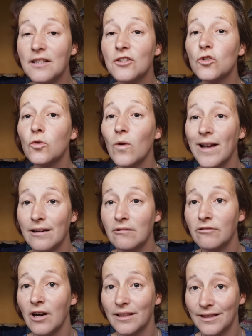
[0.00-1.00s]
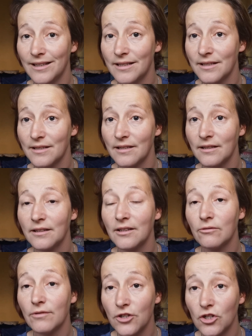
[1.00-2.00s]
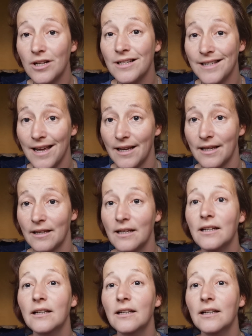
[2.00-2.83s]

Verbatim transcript: There's 12 on this, the original deck.